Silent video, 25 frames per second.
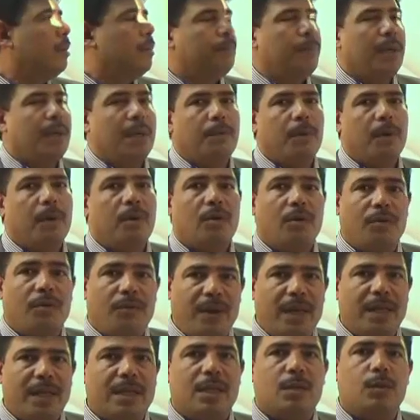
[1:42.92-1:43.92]
people
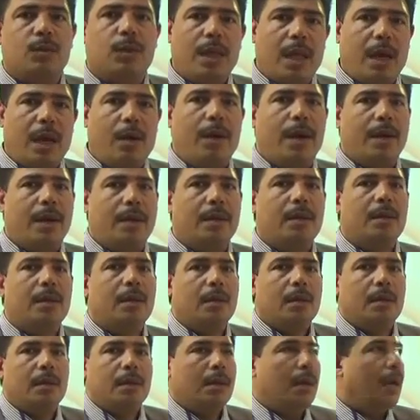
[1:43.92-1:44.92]
convinced with our
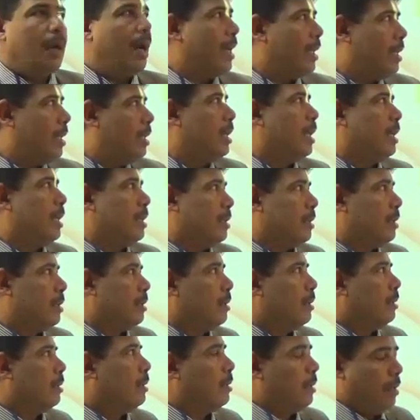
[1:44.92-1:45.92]

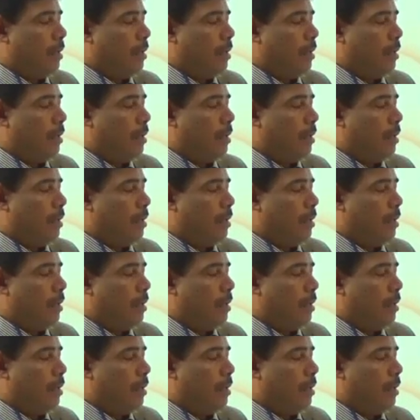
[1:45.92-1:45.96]
ideas.